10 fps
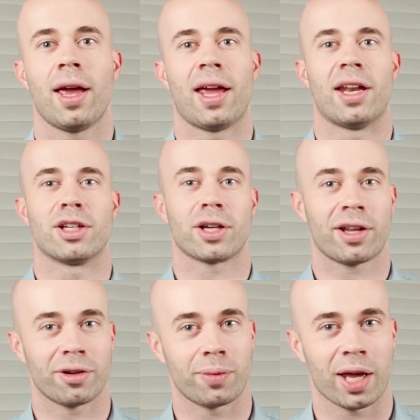And in
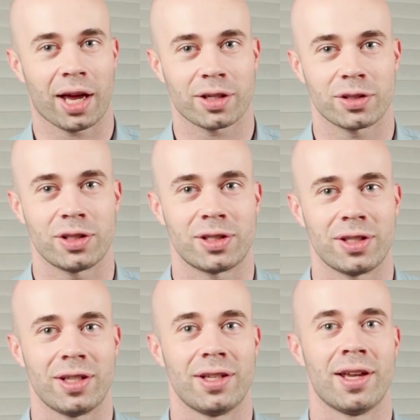China, we
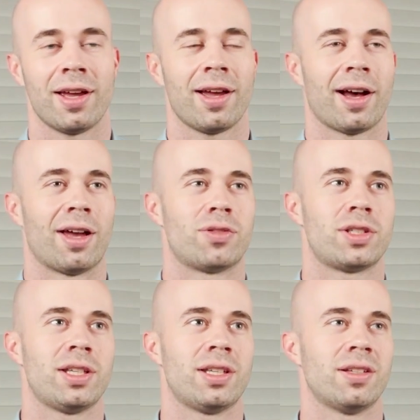actually I've
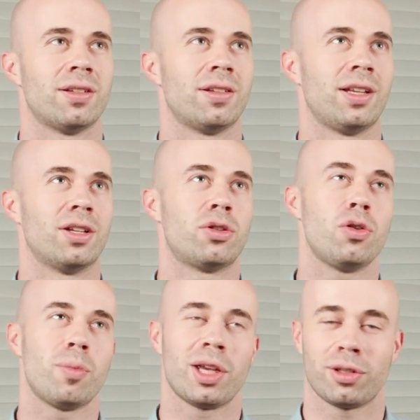seen in two
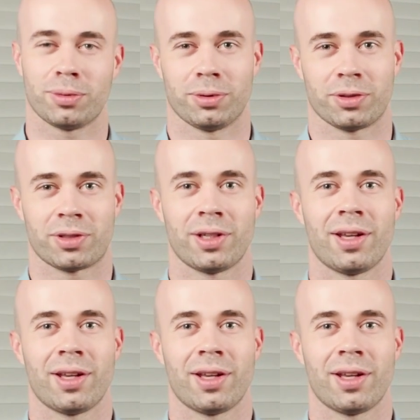manuals,